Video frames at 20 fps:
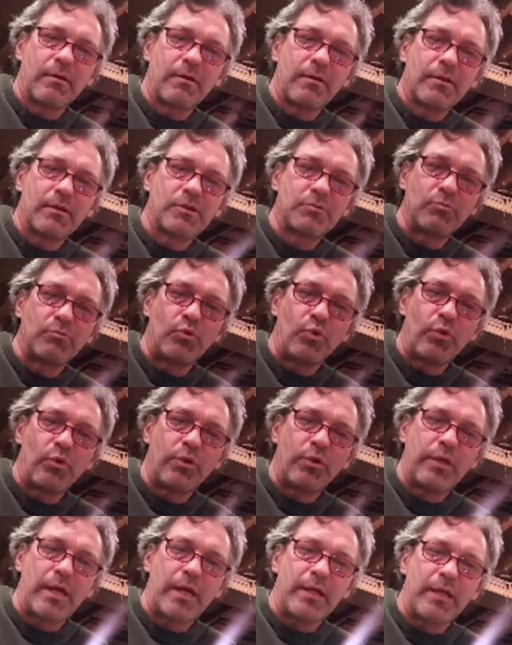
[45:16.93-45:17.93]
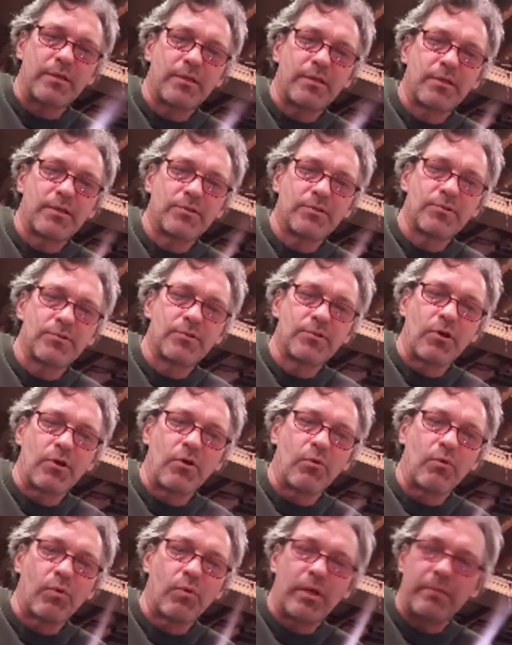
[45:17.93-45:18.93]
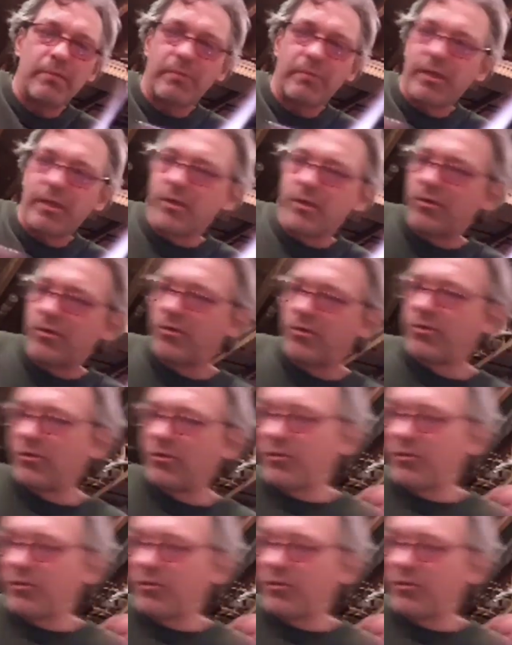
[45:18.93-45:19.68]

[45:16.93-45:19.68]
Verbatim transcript: smooth yet. So what I'm going to do